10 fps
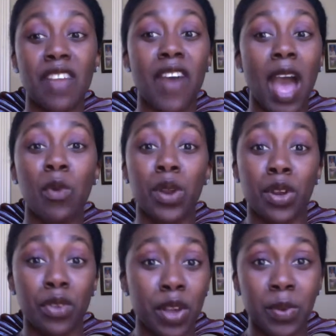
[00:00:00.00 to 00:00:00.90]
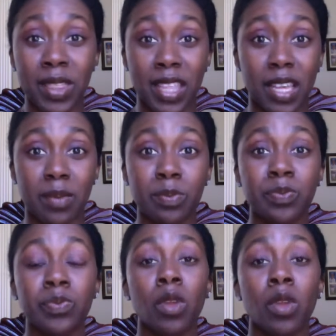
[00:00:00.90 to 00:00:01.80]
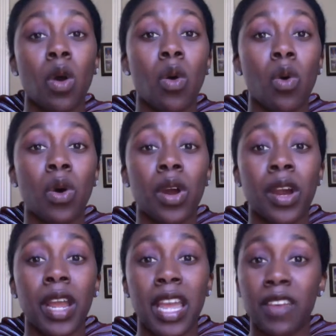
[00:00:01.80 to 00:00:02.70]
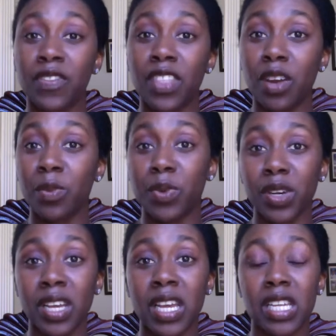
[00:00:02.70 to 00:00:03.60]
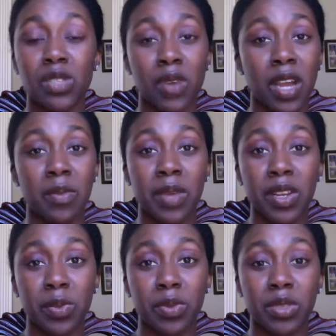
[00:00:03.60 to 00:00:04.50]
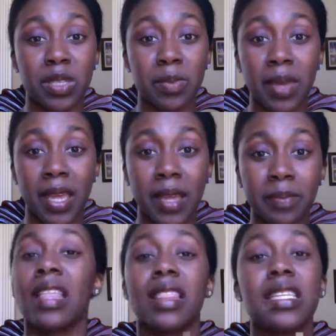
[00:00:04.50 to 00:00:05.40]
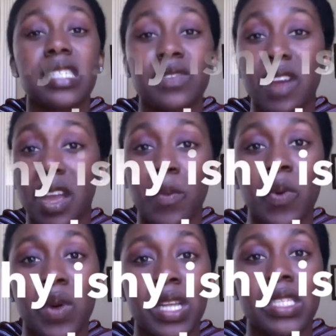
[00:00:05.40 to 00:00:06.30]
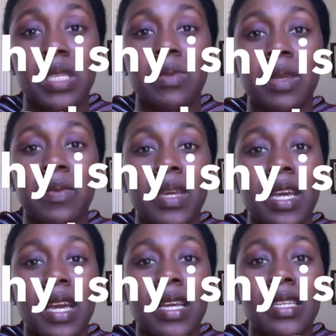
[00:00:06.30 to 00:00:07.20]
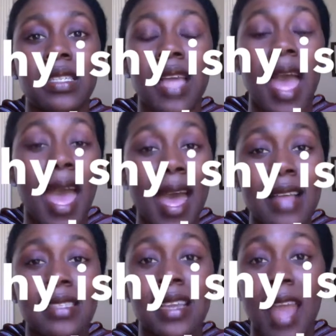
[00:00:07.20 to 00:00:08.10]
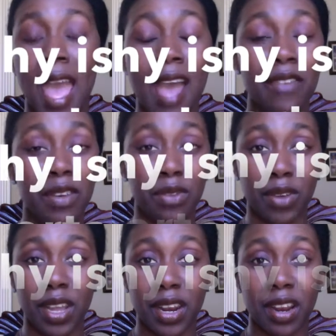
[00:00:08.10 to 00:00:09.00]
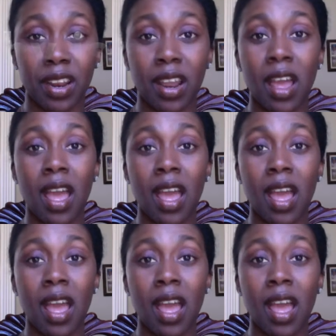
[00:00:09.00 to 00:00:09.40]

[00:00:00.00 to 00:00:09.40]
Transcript: I would agree with them or if their book is recommendable to me. This is very important to me because as an avid reader